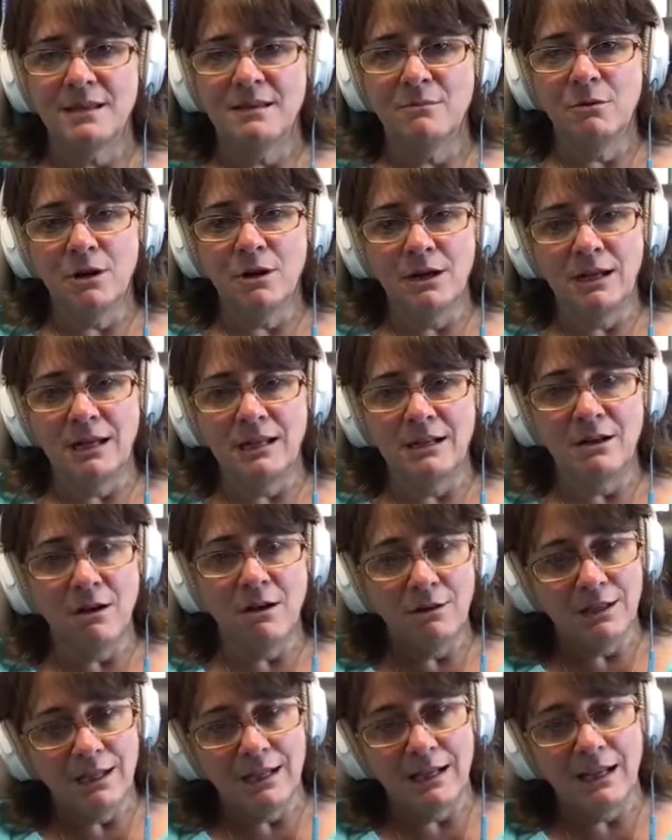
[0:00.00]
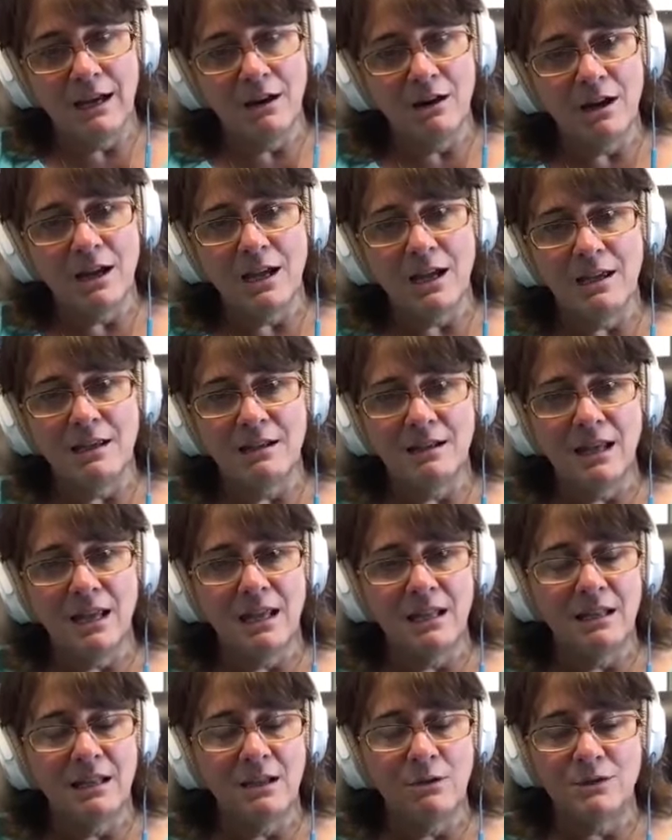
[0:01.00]
where he had gone to get a haircut
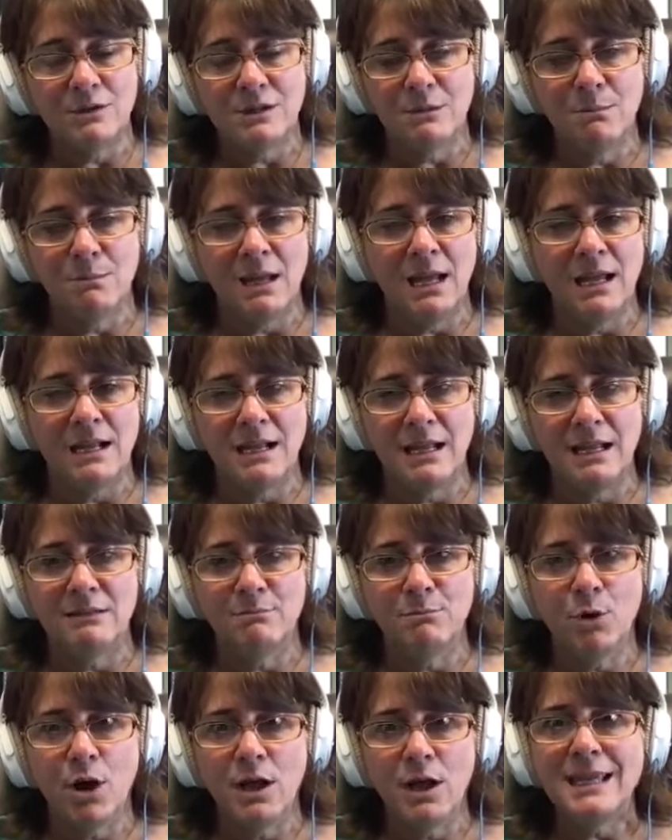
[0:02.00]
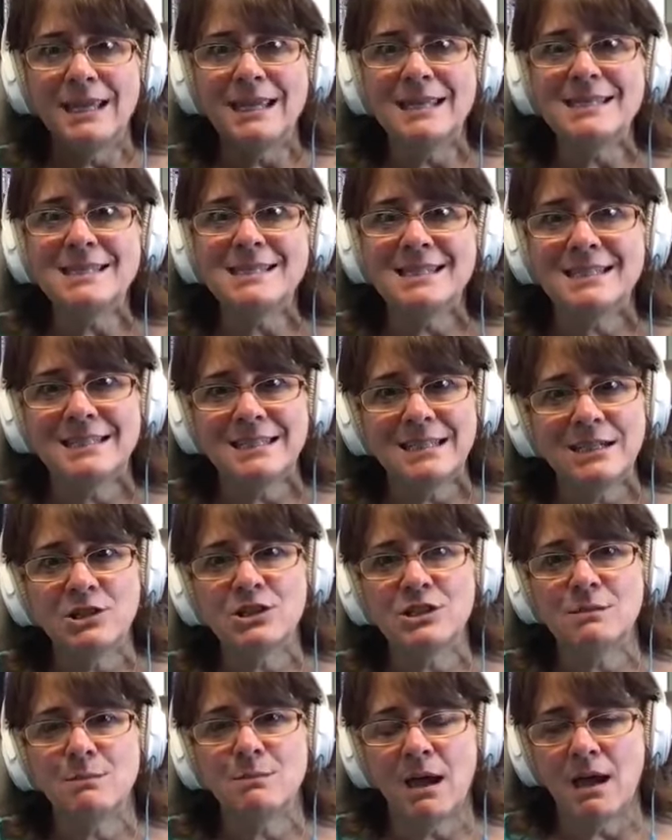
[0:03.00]
and there was a man it brought instant
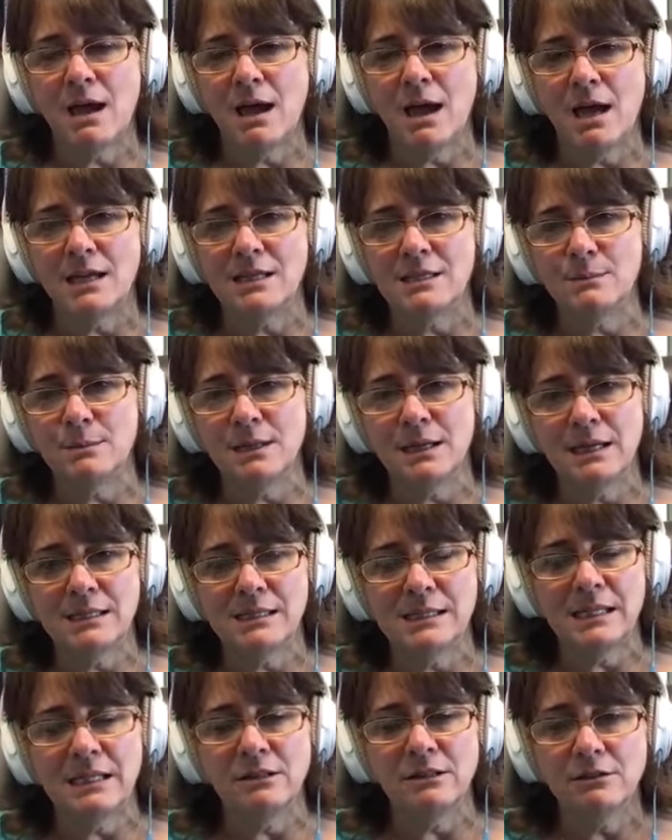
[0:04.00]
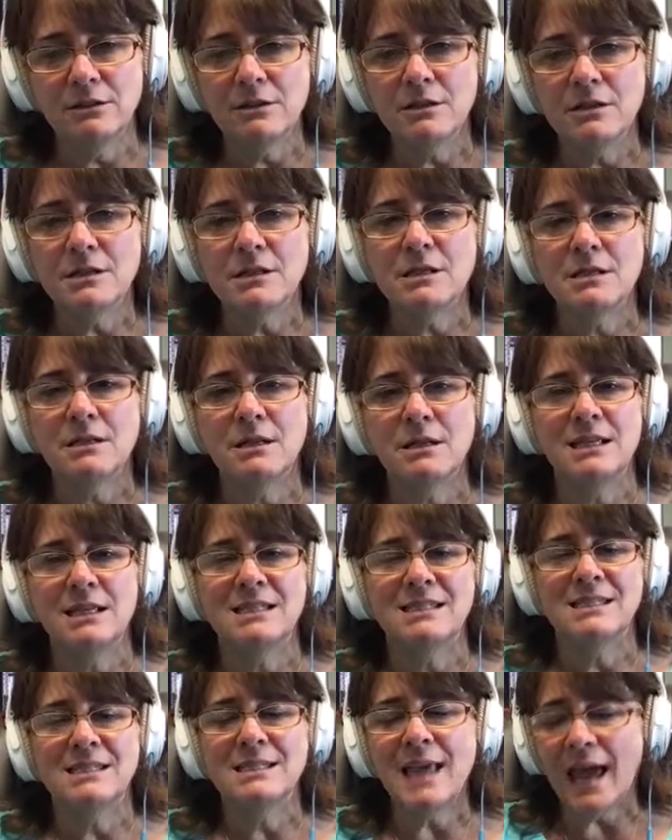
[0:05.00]
tears to my eyes because he looked
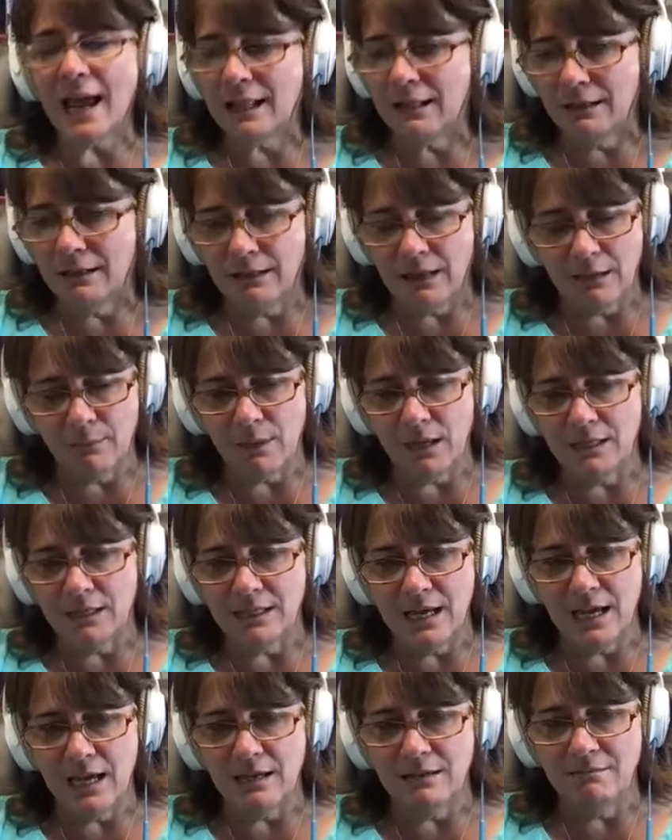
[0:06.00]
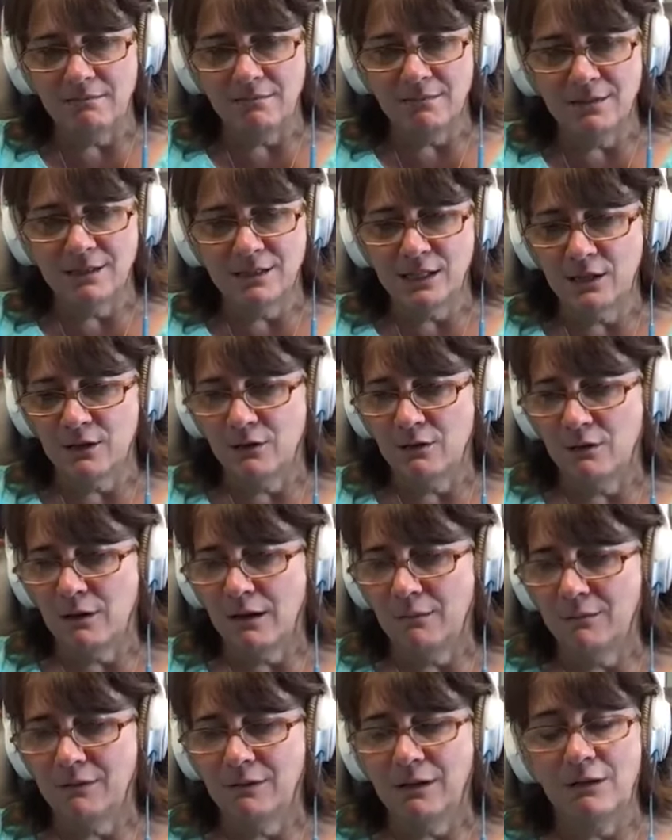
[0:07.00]
exactly like my dad so
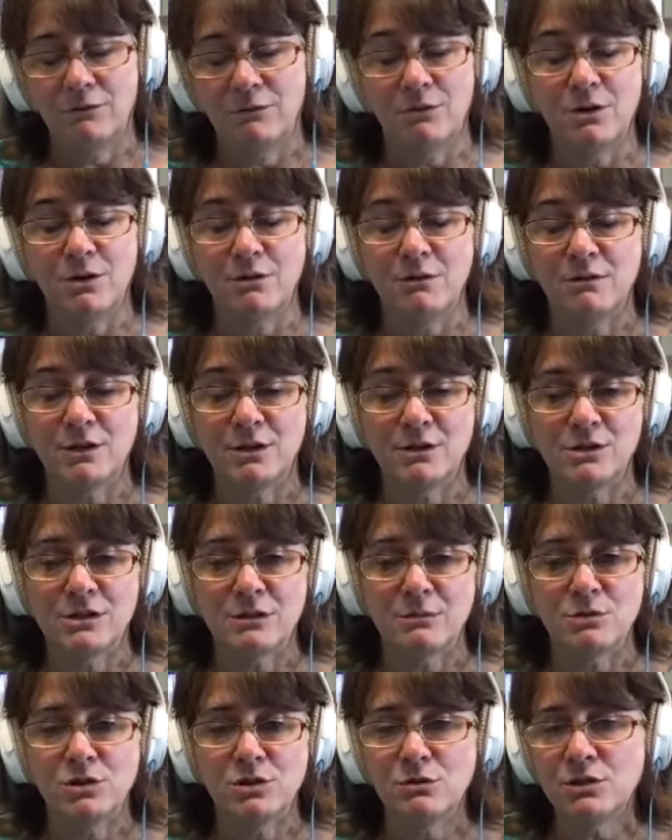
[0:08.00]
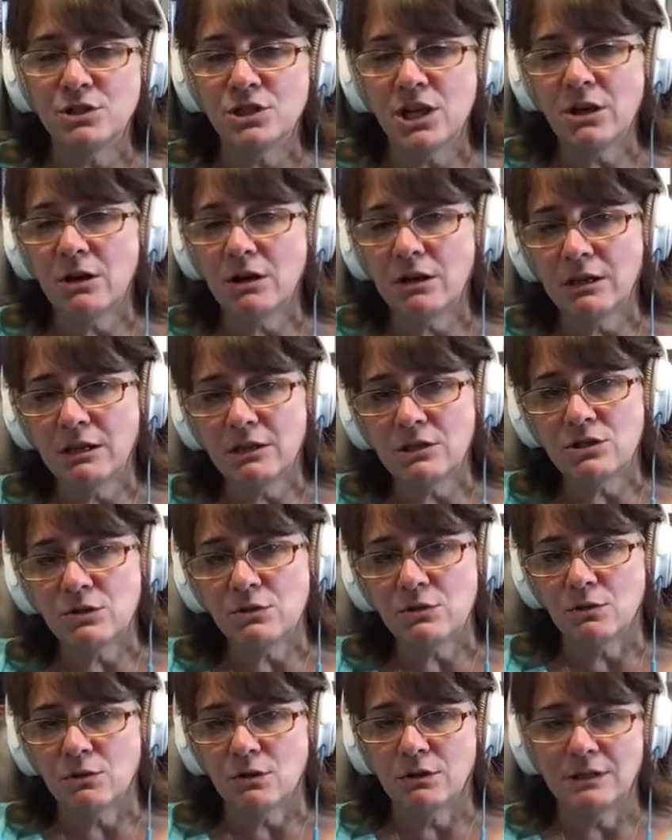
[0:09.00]
i mean i don't know if there's some jewish heritage
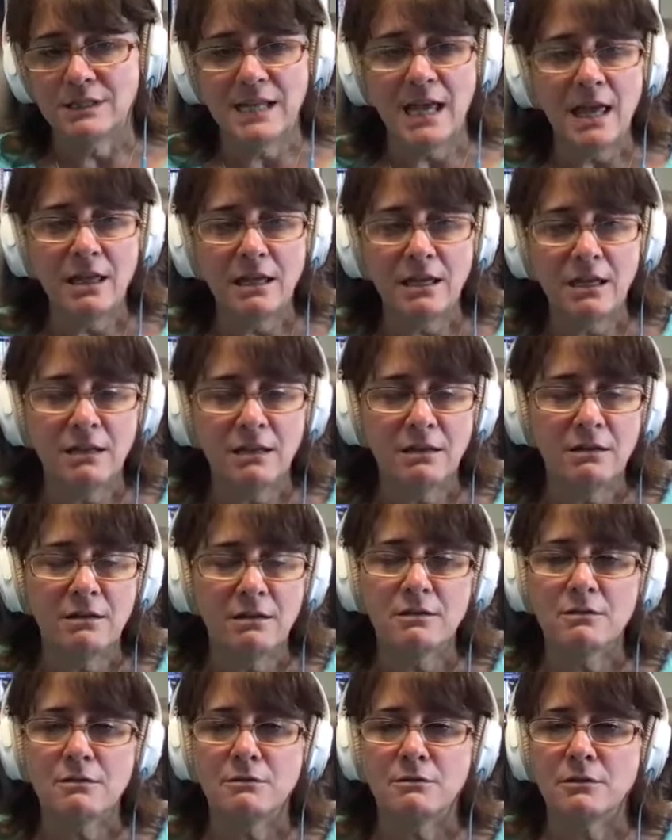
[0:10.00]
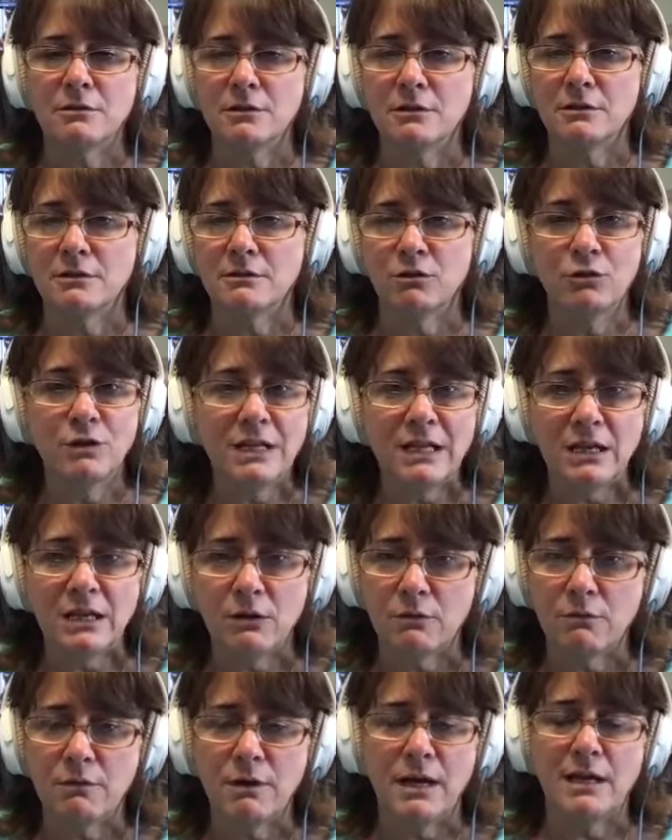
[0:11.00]
or italian or mm-hmm. greek
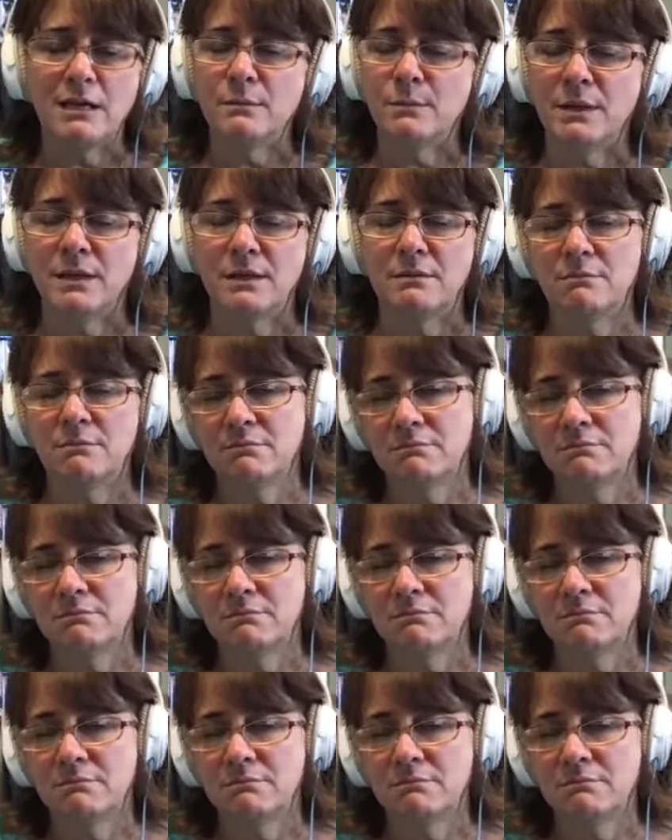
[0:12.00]
or what but